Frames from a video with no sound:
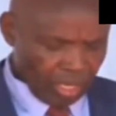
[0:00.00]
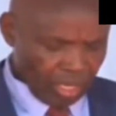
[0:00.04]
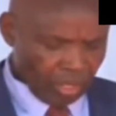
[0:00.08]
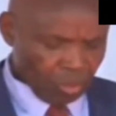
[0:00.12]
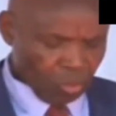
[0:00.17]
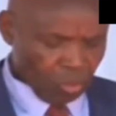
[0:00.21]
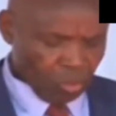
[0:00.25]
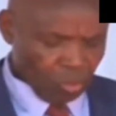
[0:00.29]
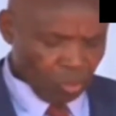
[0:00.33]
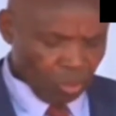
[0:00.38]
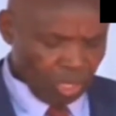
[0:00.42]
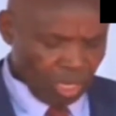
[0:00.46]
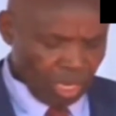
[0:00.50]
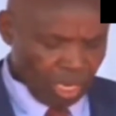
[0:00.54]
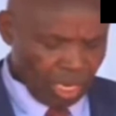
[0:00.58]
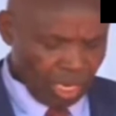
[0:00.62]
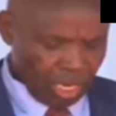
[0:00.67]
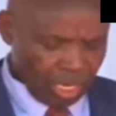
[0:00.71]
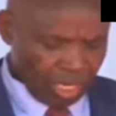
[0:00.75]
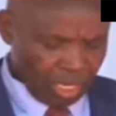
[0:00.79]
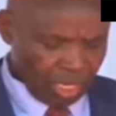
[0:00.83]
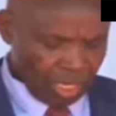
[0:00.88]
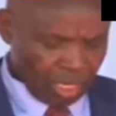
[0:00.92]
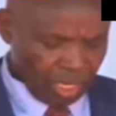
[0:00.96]
and the school
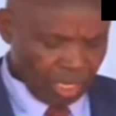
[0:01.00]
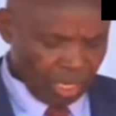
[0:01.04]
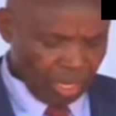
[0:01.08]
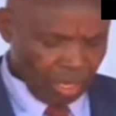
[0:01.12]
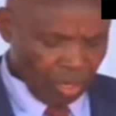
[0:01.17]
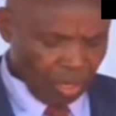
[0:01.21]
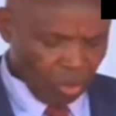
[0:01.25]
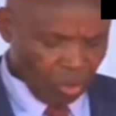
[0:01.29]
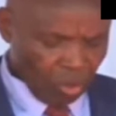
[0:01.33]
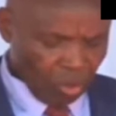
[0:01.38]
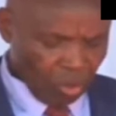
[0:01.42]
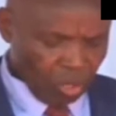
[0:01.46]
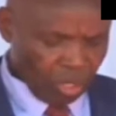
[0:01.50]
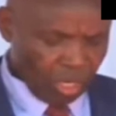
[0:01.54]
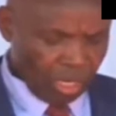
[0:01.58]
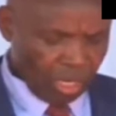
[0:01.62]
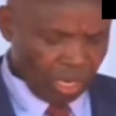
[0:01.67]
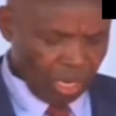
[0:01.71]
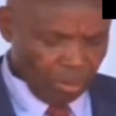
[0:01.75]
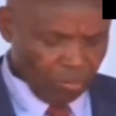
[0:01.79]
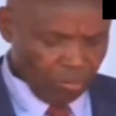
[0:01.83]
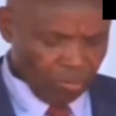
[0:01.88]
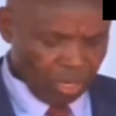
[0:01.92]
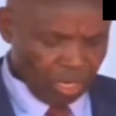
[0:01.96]
heads, on
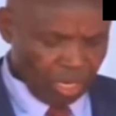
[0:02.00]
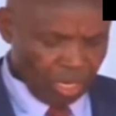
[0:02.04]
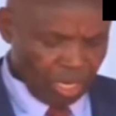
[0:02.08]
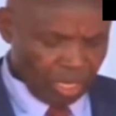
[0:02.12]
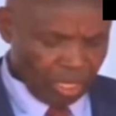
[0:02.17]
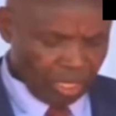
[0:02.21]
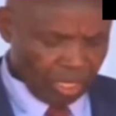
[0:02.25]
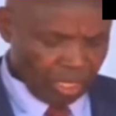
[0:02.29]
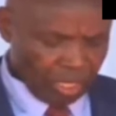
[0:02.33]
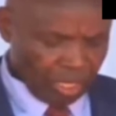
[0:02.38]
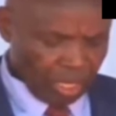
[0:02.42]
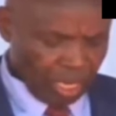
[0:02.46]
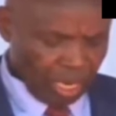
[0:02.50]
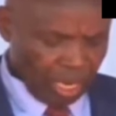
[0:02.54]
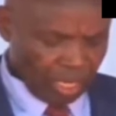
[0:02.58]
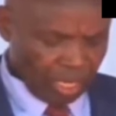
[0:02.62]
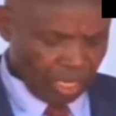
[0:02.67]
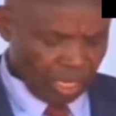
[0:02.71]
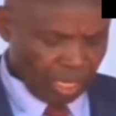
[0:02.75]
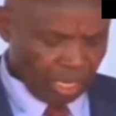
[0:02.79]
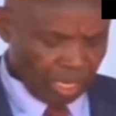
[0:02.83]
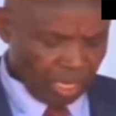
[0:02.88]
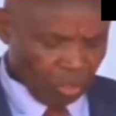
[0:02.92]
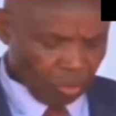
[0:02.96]
governance
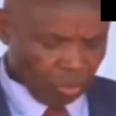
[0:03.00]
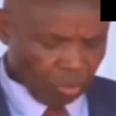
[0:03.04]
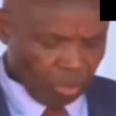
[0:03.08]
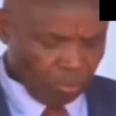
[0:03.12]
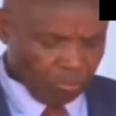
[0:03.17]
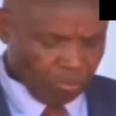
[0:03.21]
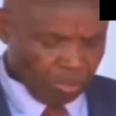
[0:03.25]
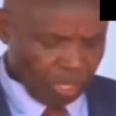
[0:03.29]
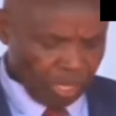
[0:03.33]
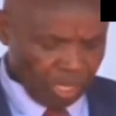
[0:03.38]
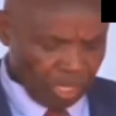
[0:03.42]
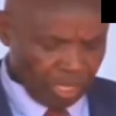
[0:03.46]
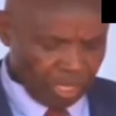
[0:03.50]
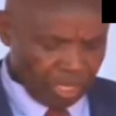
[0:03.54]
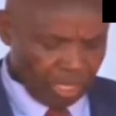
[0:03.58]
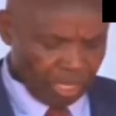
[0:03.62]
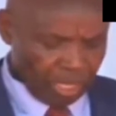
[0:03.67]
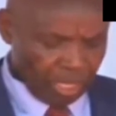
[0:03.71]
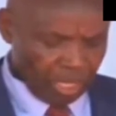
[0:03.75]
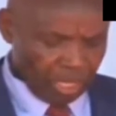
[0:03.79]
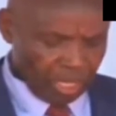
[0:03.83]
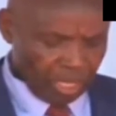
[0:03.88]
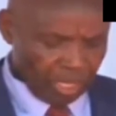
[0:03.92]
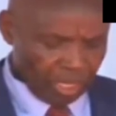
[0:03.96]
and
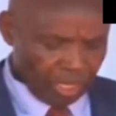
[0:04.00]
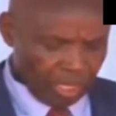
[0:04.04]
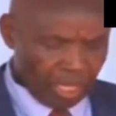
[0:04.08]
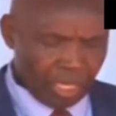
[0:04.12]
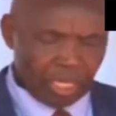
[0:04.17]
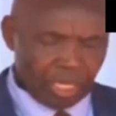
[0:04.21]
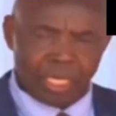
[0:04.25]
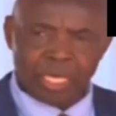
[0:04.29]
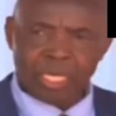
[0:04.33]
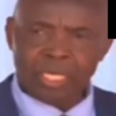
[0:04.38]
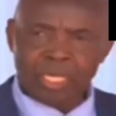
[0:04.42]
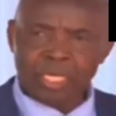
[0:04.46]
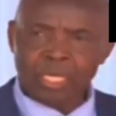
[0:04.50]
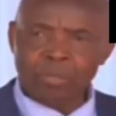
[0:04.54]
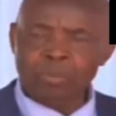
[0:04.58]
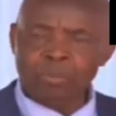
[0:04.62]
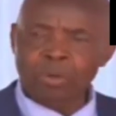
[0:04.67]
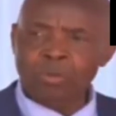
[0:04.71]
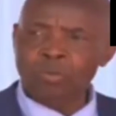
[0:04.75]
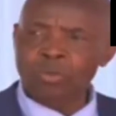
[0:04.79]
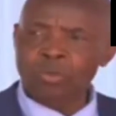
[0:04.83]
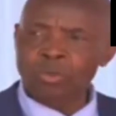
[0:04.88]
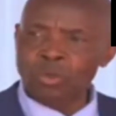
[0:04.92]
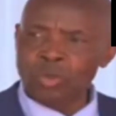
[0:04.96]
accountability in the leadership
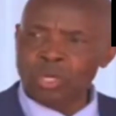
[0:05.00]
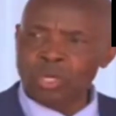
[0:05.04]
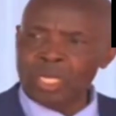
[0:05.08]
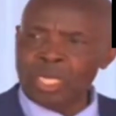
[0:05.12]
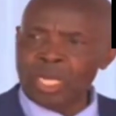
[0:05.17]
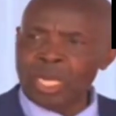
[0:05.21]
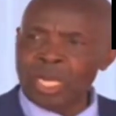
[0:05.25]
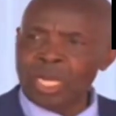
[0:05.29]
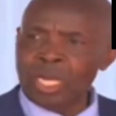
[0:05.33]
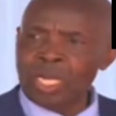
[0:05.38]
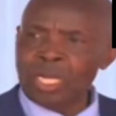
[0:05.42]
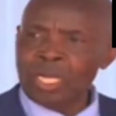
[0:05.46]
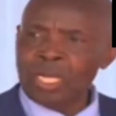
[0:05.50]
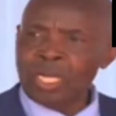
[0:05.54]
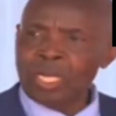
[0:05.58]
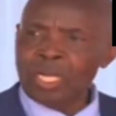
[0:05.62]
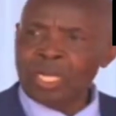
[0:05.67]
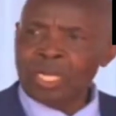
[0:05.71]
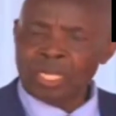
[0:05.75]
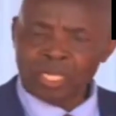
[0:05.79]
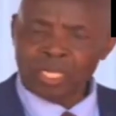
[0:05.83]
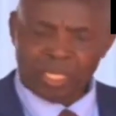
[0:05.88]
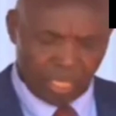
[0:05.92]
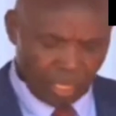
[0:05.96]
of junior
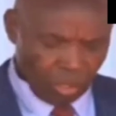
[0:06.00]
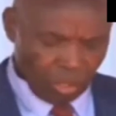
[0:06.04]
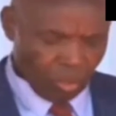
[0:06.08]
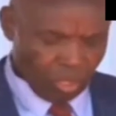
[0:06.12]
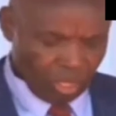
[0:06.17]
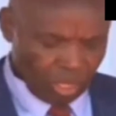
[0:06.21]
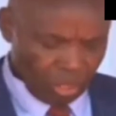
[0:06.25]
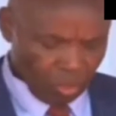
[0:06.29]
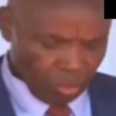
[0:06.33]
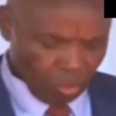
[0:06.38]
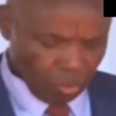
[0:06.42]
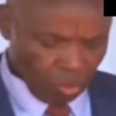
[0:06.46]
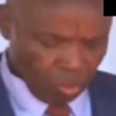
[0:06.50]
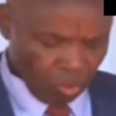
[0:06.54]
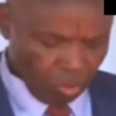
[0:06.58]
secondary